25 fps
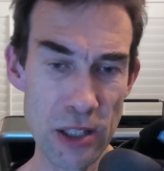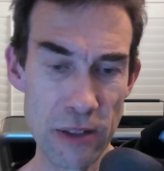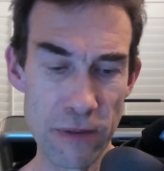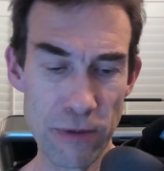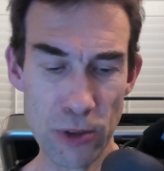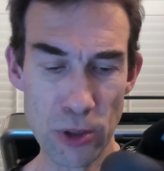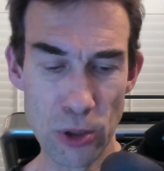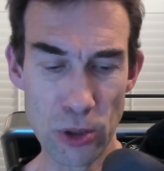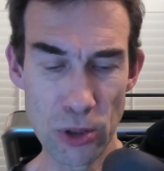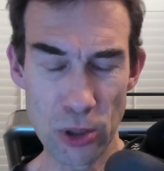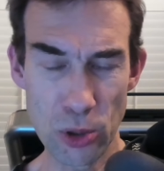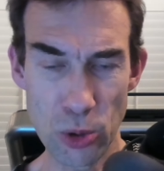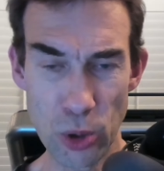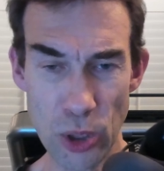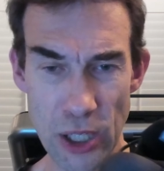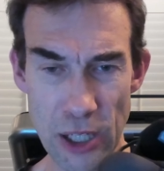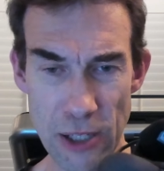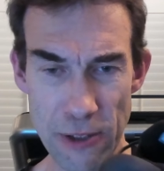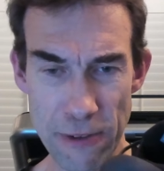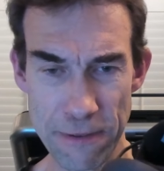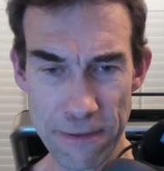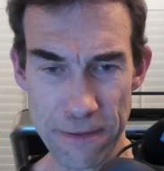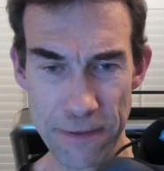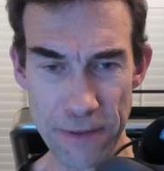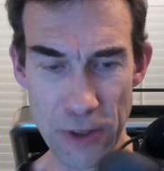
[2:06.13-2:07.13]
you've got quite
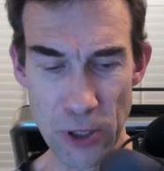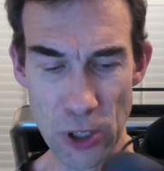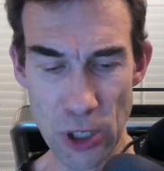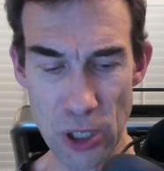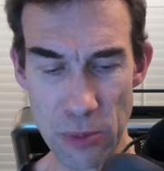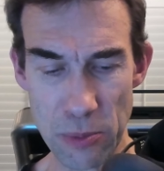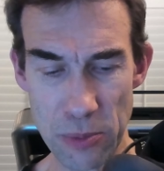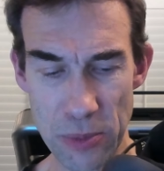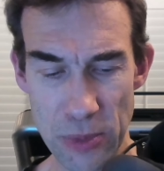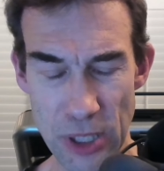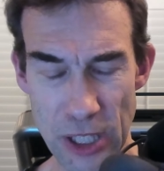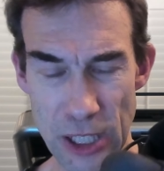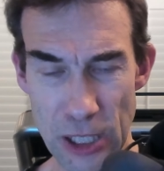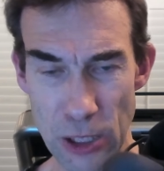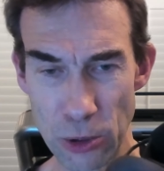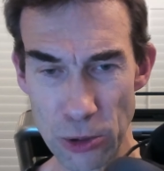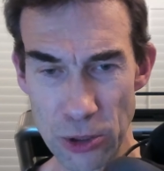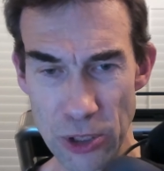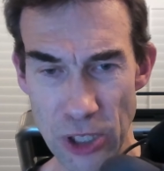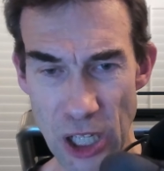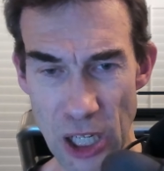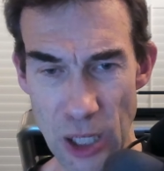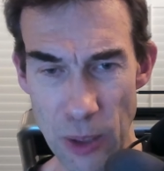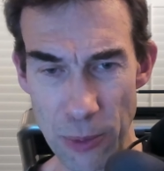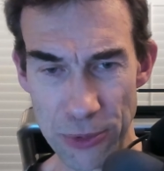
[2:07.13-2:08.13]
a firm heel
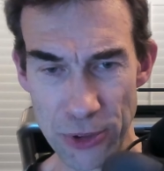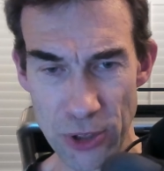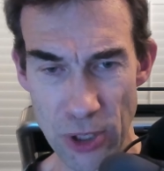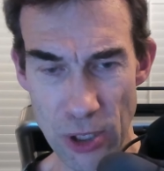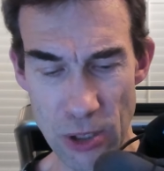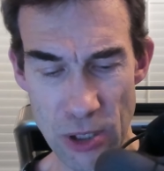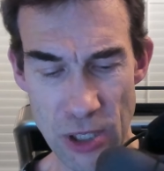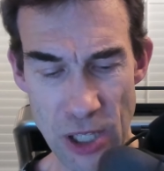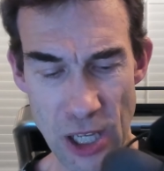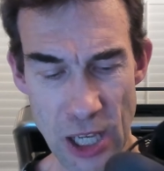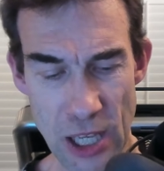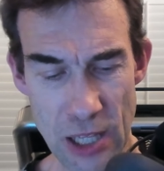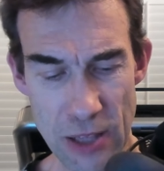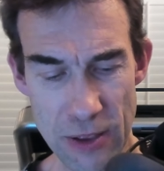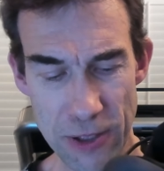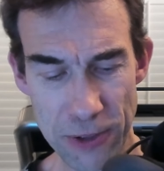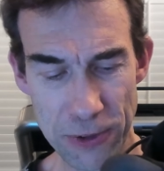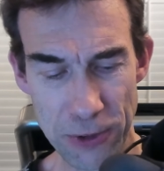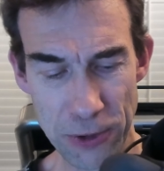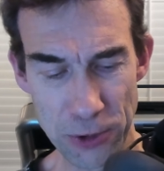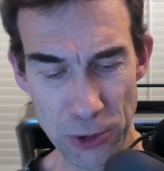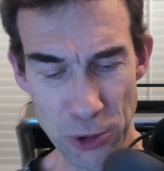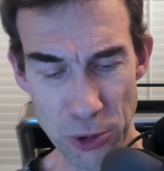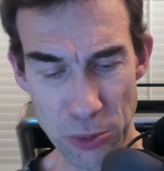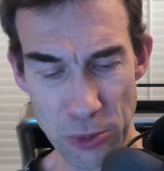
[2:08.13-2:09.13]
cup, so
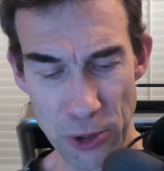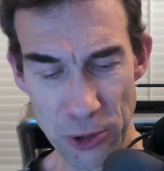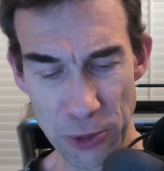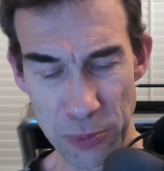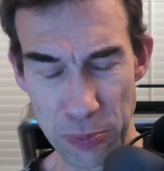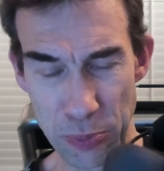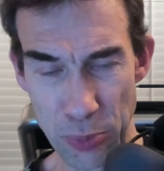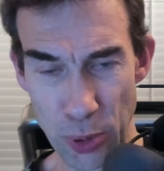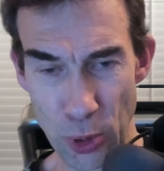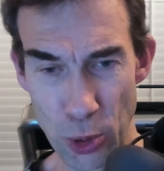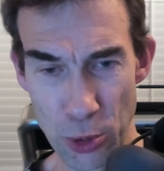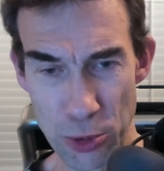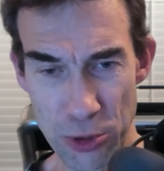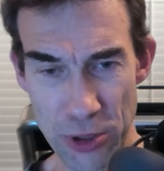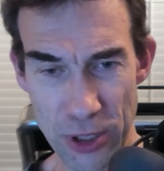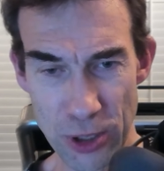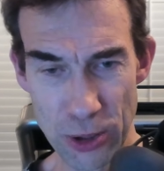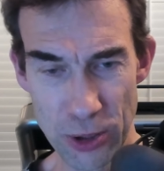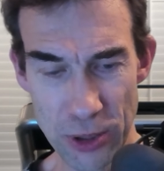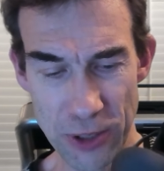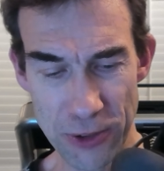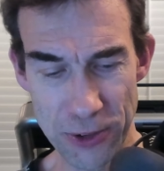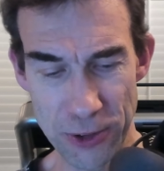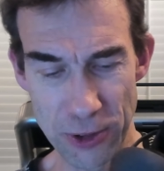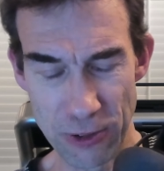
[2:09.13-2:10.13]
this is almost bordering
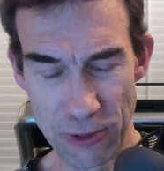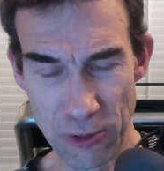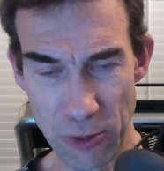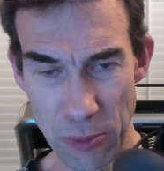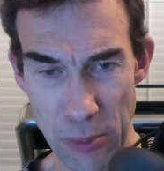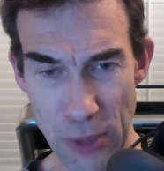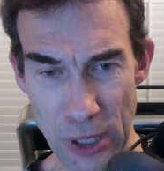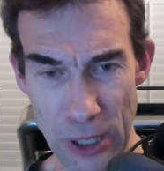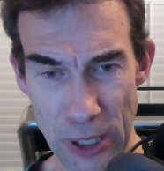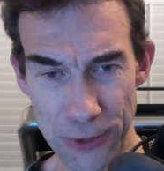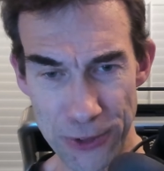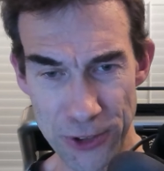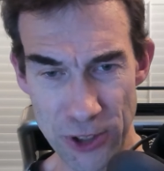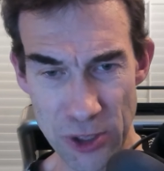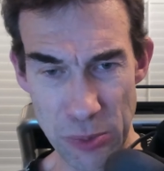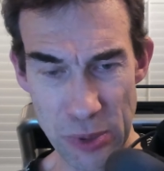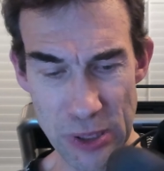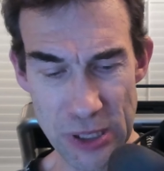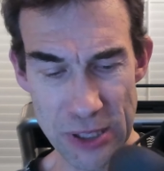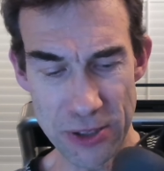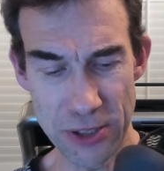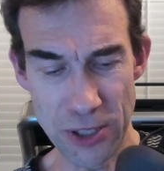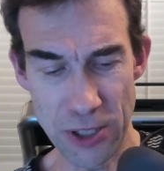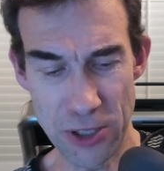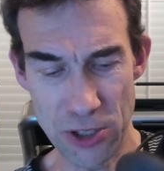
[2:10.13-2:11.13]
on a sort of a mild
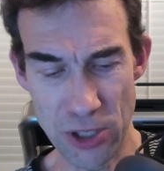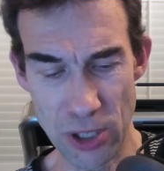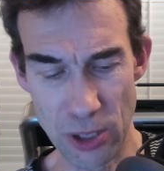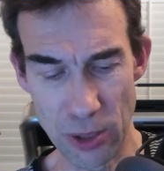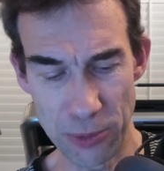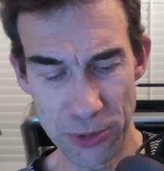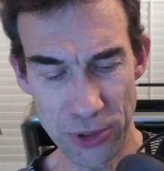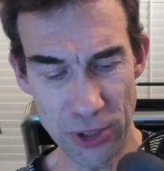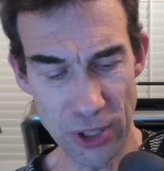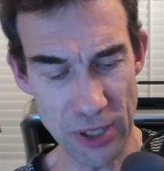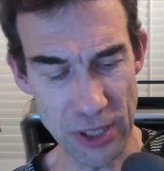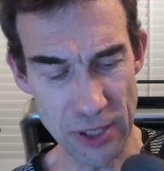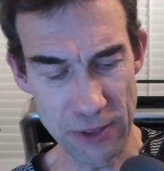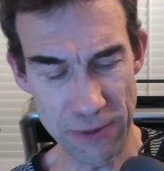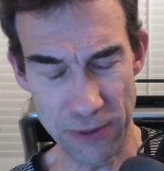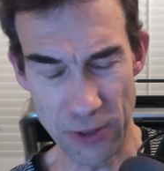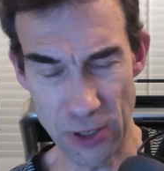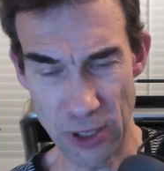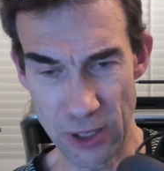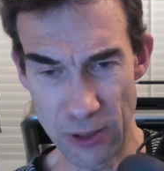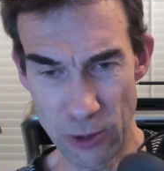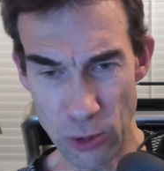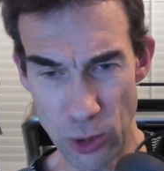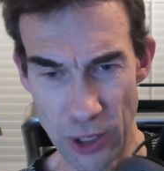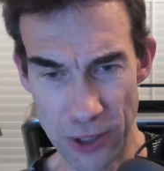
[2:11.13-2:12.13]
stability shoe. I'm certainly
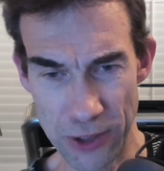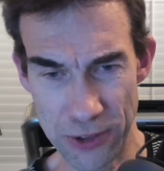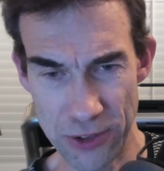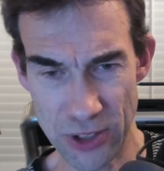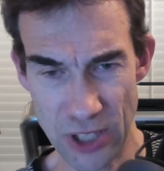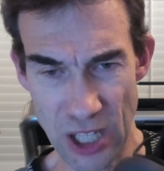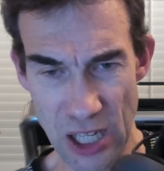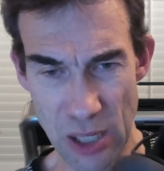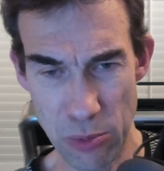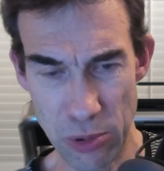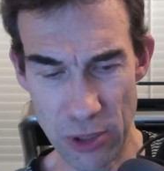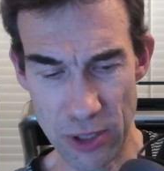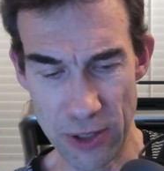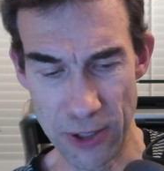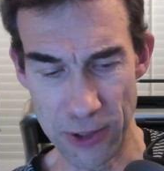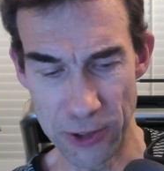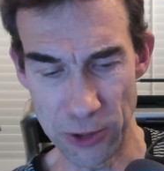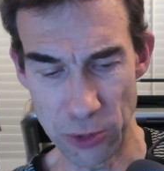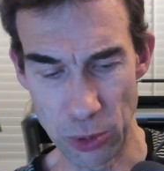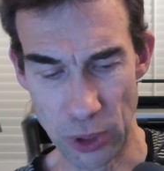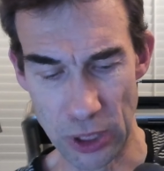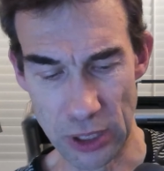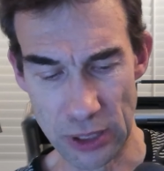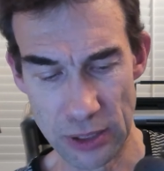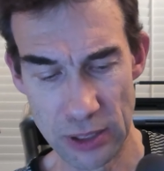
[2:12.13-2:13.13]
feeling quite stable in
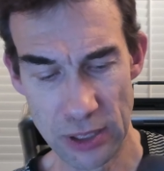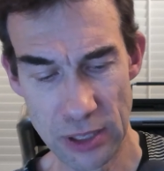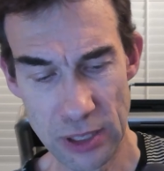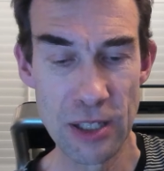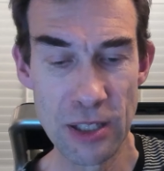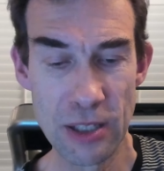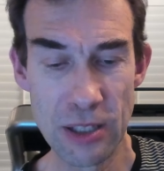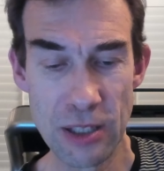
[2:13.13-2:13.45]
this one.